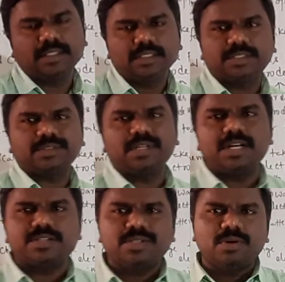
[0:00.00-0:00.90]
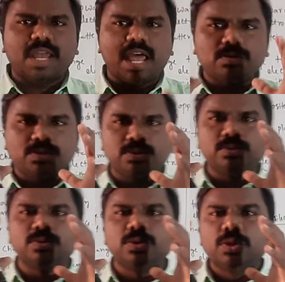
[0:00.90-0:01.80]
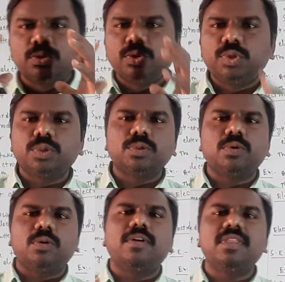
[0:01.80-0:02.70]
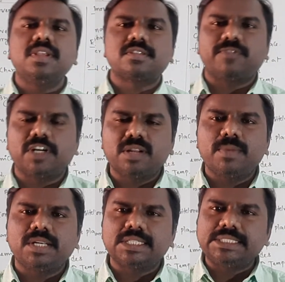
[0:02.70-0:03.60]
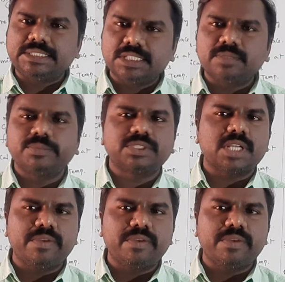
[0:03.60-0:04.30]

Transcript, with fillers: Students, you have to know all these fundamental terms.